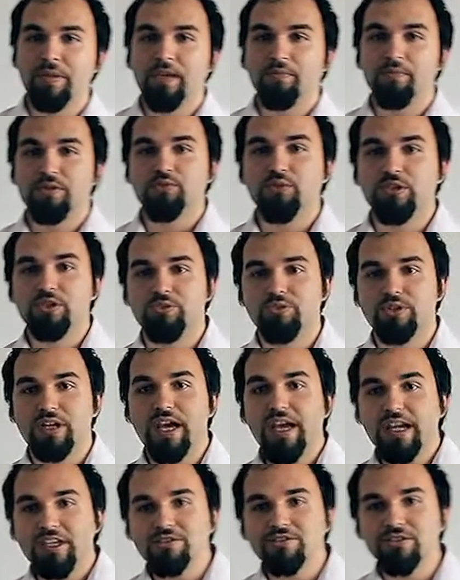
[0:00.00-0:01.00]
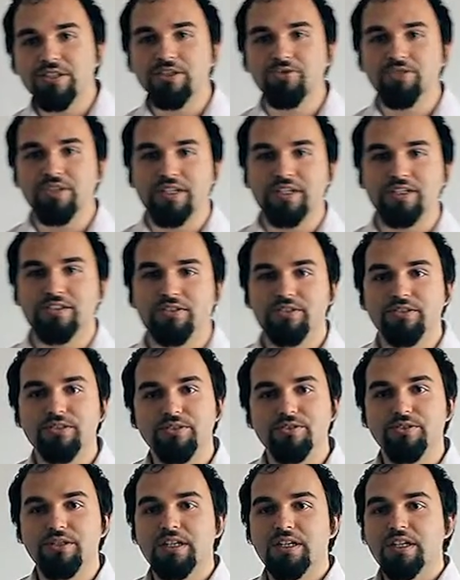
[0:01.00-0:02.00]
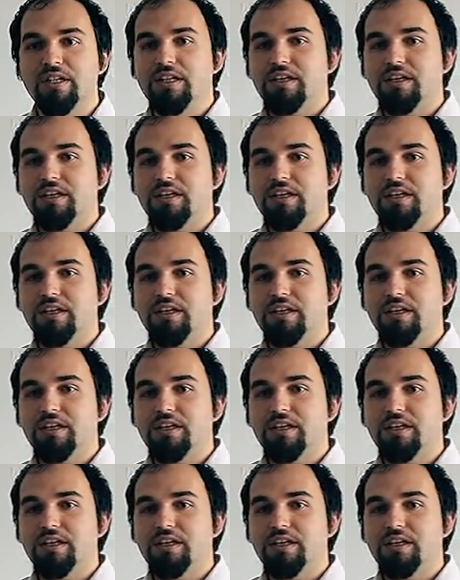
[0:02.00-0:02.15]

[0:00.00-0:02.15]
but what you're actually trying to do